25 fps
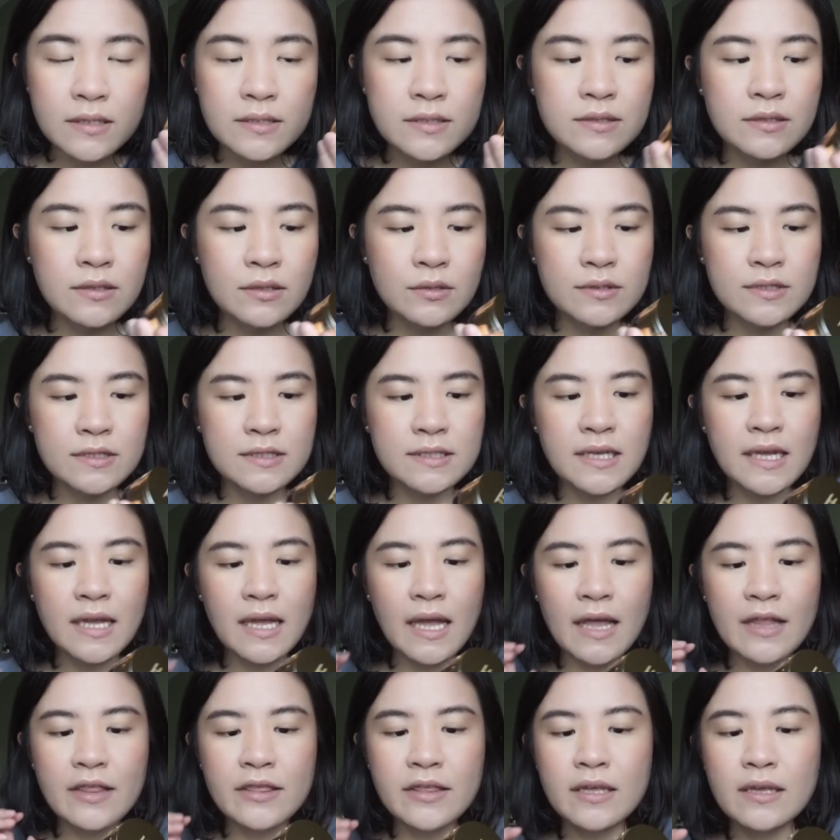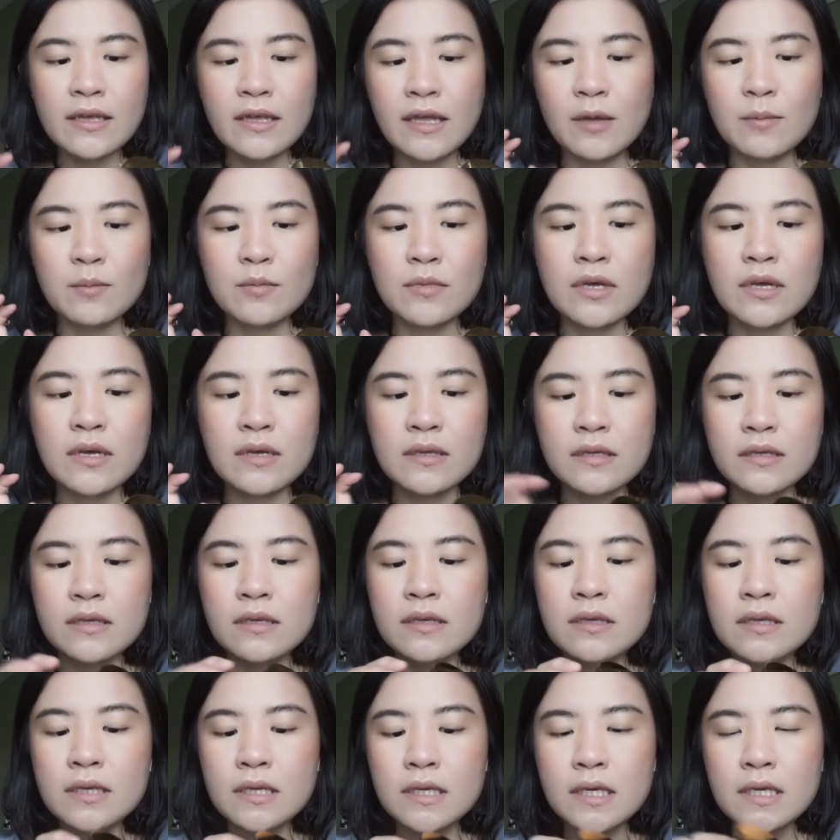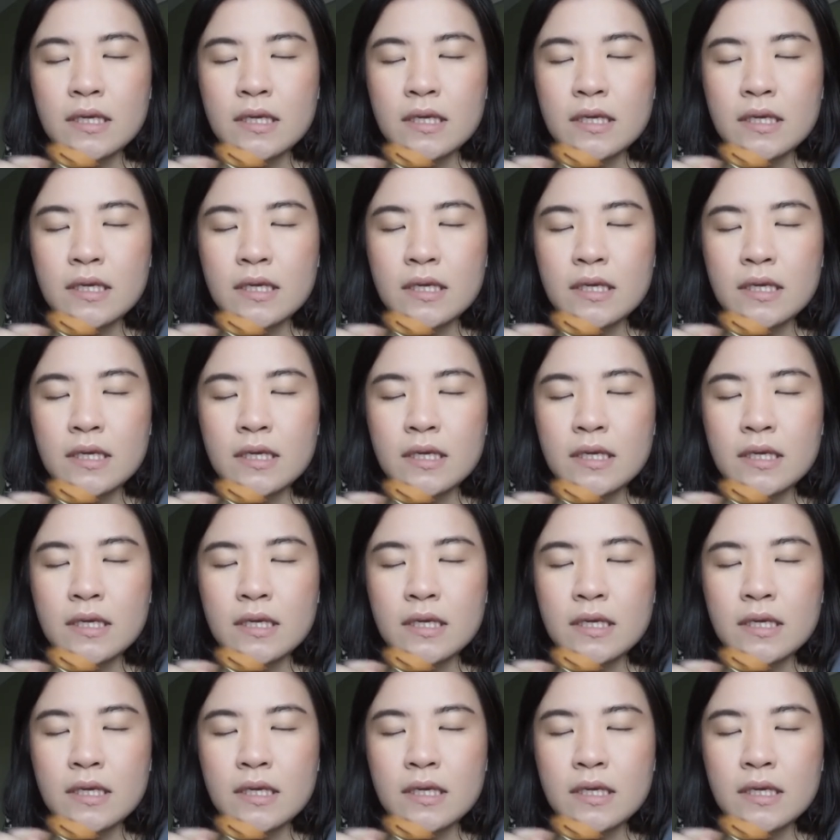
So today, I think I'm gonna